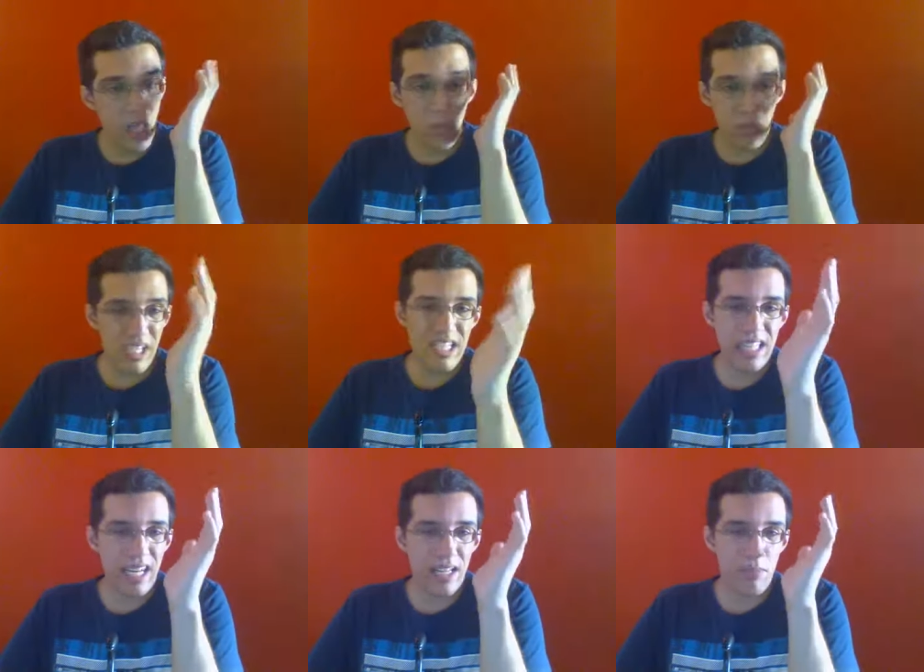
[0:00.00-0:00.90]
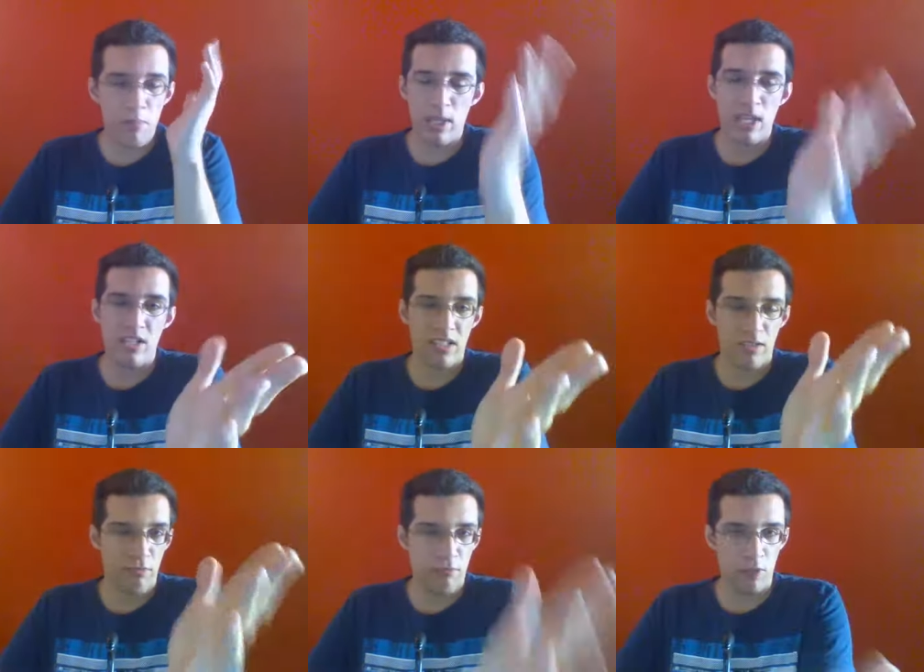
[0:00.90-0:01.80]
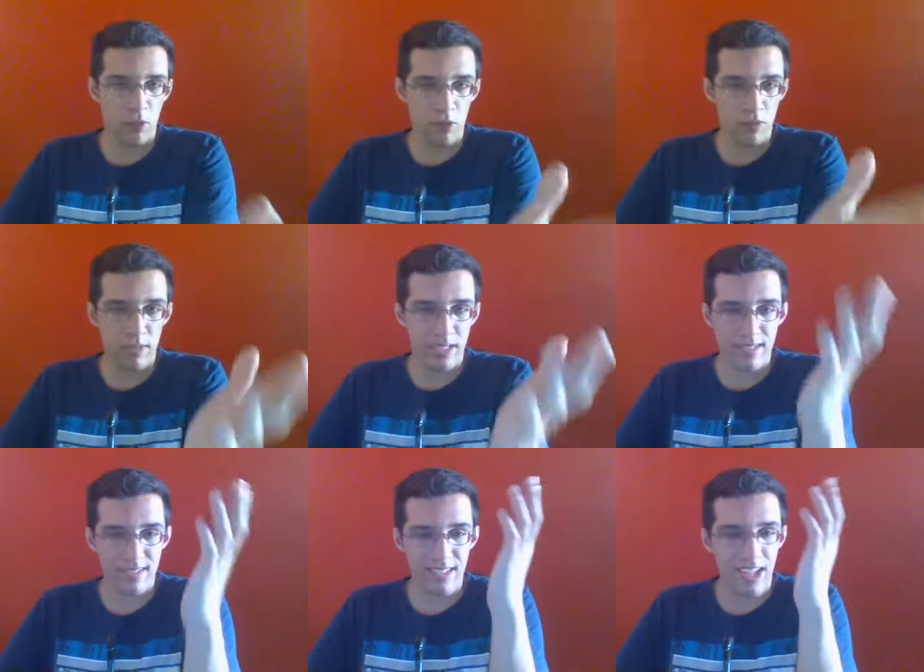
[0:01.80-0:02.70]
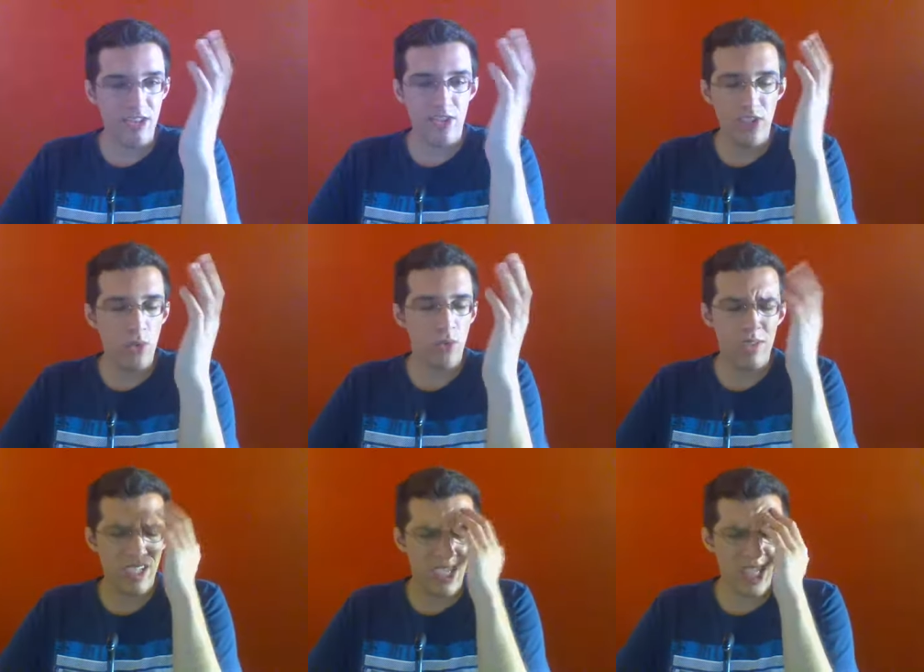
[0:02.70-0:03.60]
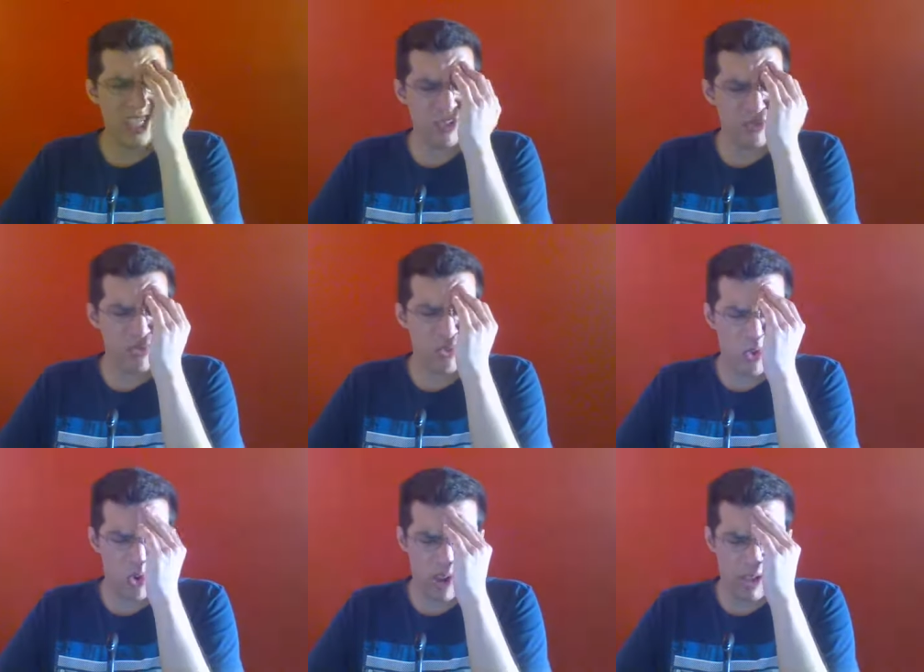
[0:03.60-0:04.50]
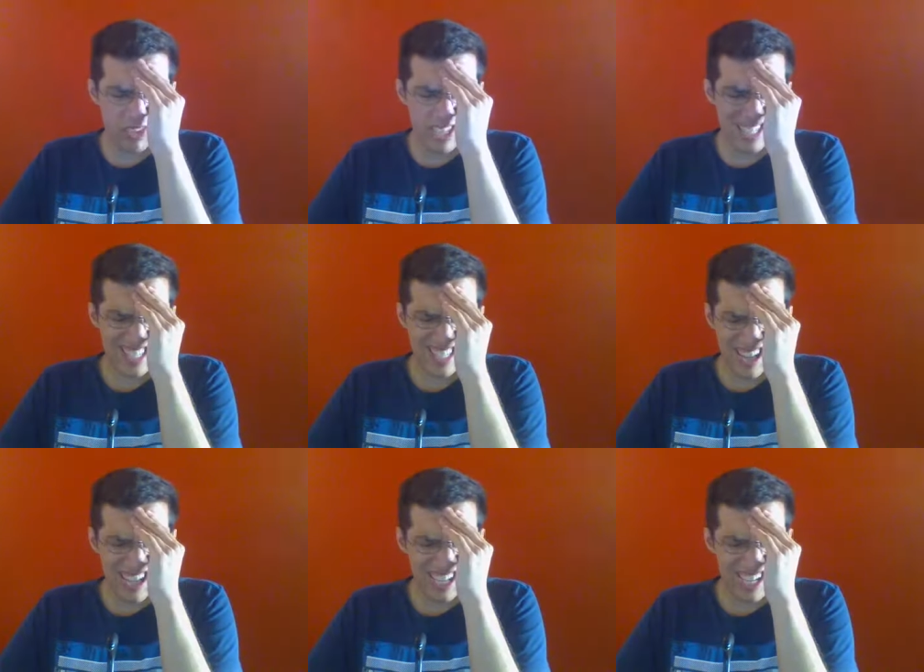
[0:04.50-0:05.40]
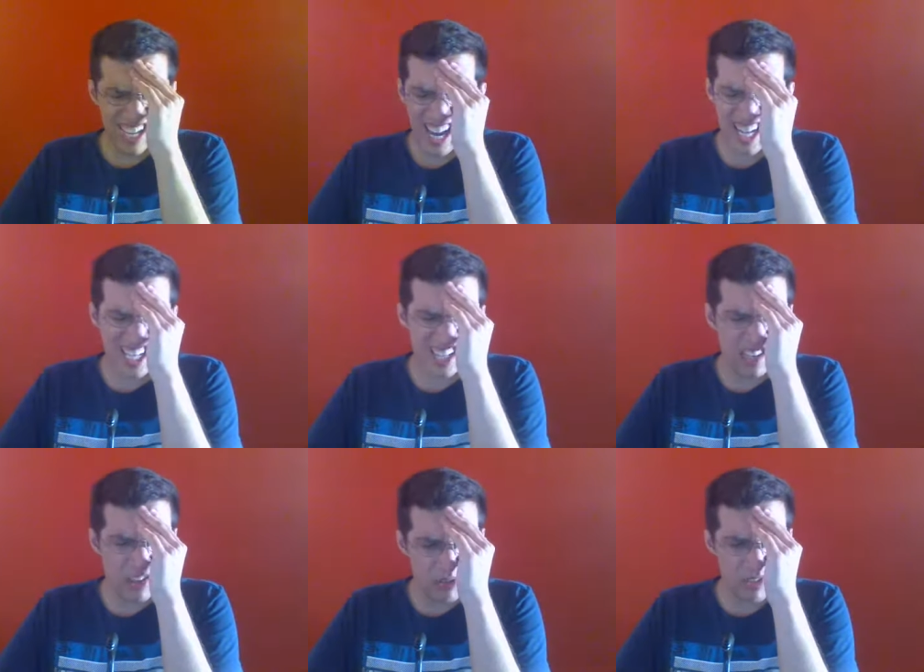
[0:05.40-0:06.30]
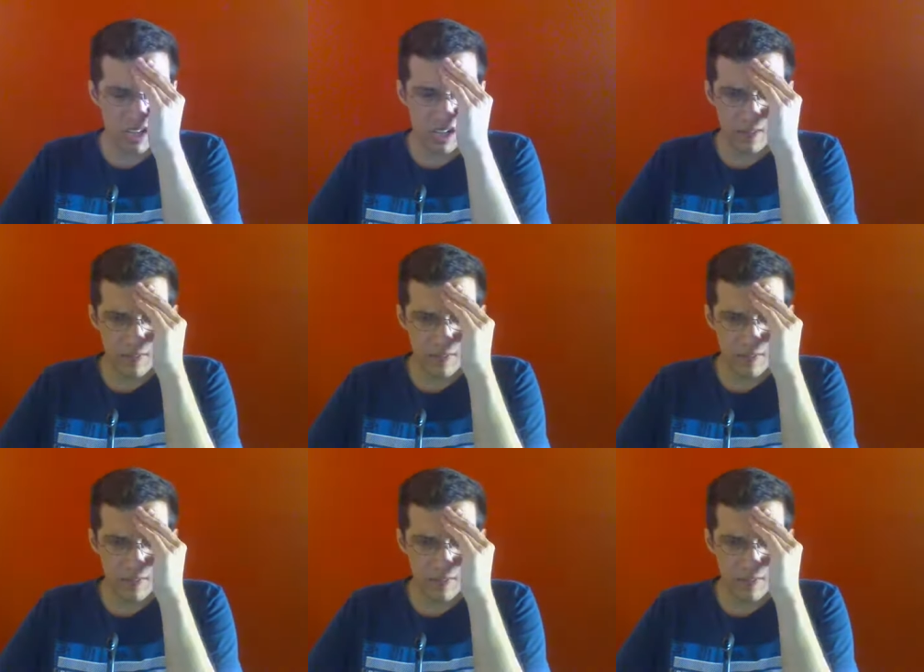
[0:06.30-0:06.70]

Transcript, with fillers: please let it be just a fluke because there's no need to draw out this saga any longer.